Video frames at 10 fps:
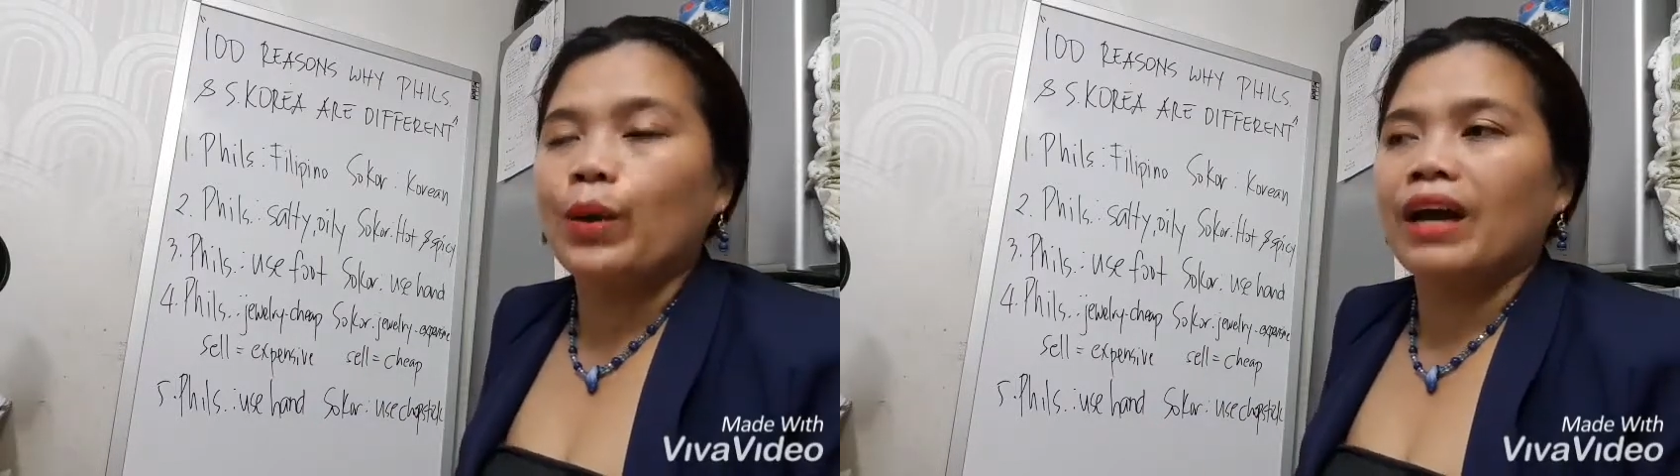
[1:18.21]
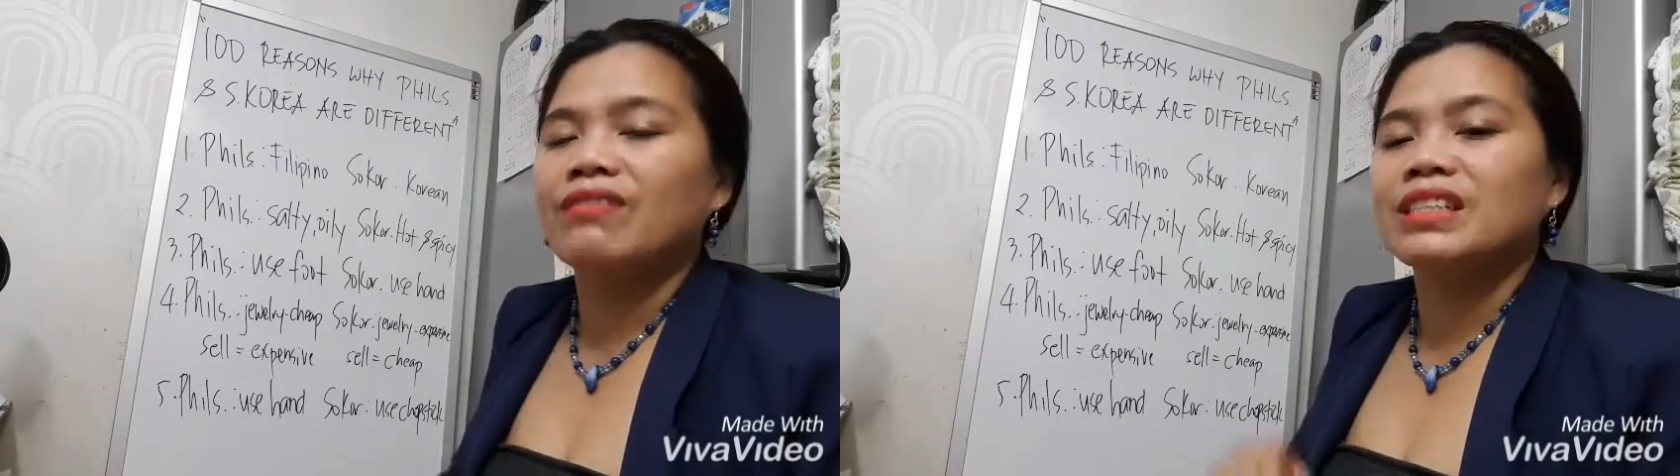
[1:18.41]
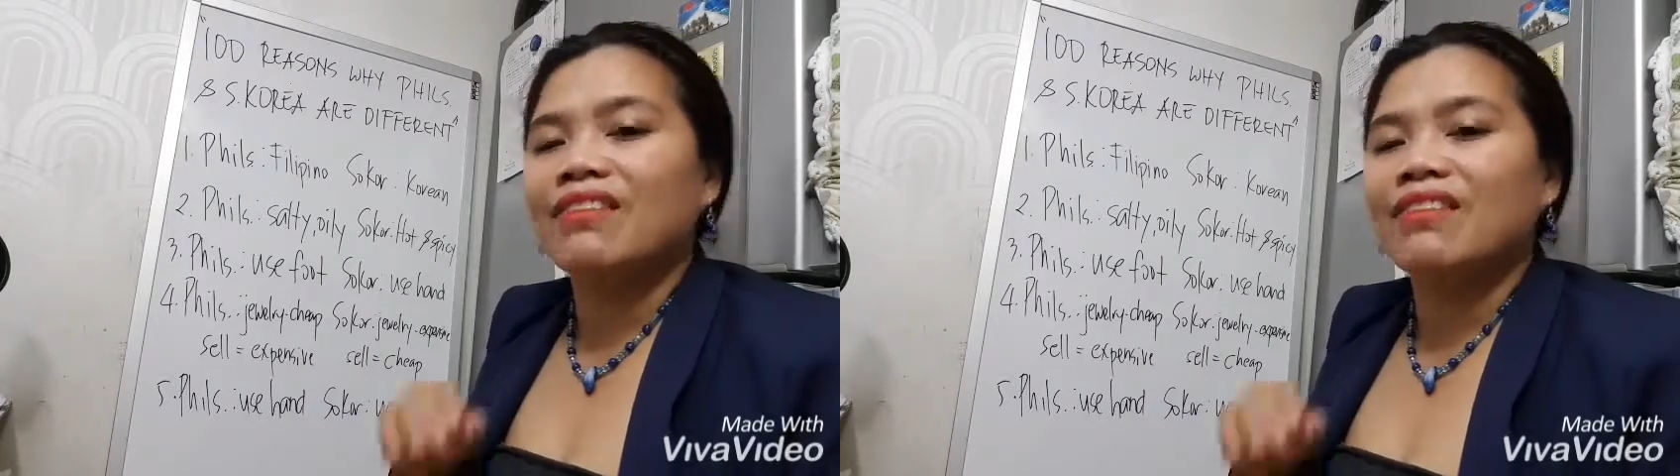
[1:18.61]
we have